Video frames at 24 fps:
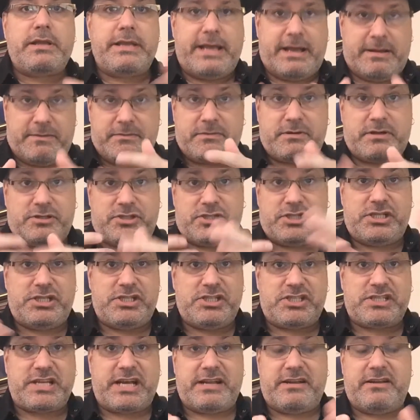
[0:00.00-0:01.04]
Yeah,
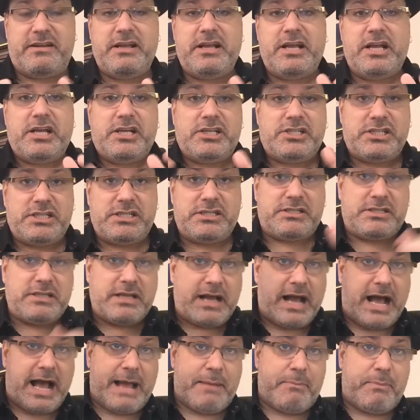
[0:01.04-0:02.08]
because
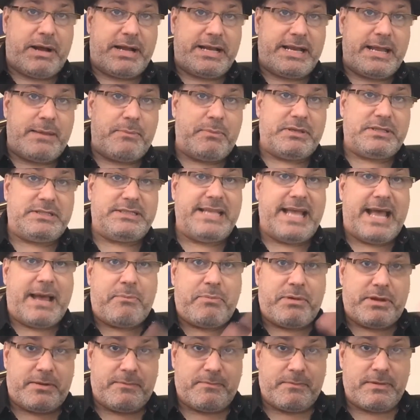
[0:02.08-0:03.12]
hi, my name is
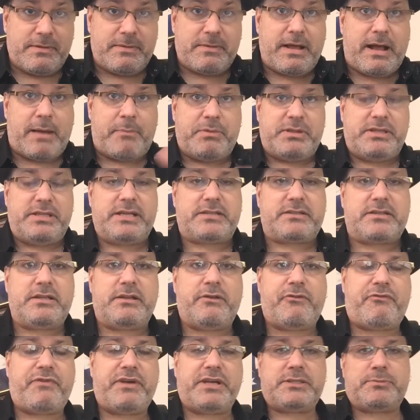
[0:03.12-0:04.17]
Deb, and I'm addicted
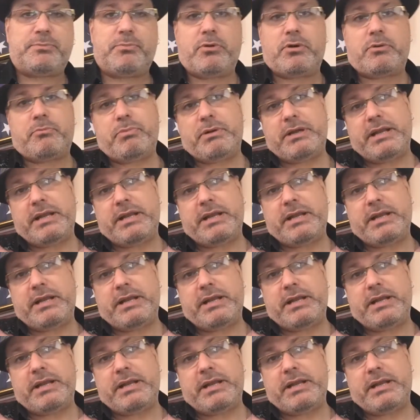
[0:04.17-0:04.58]
to Facebook.